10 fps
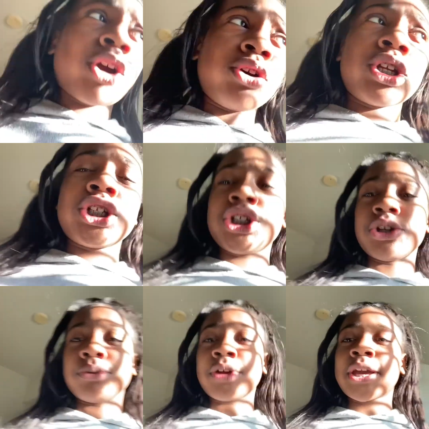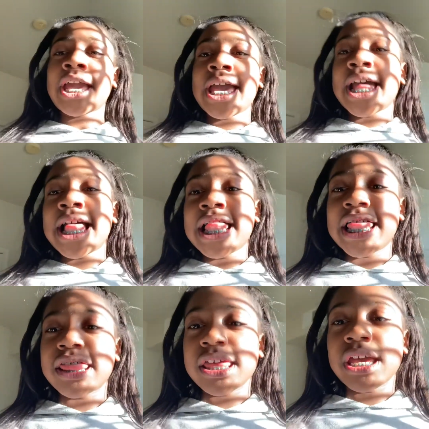I go to cheer.
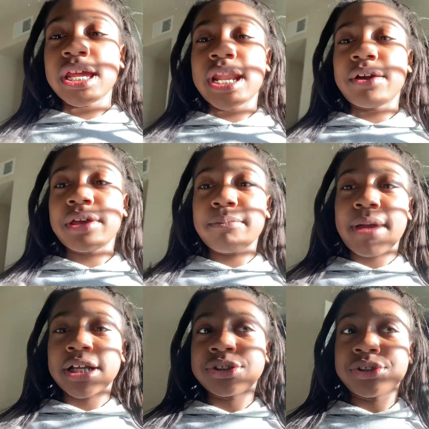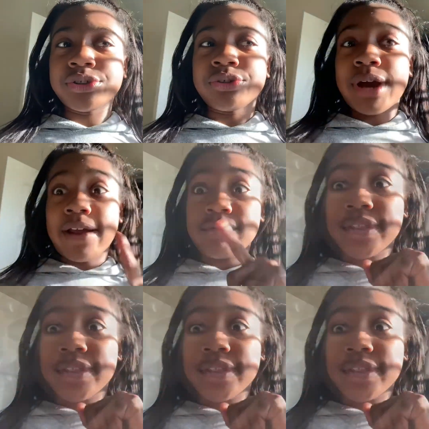And then I'll get back to you after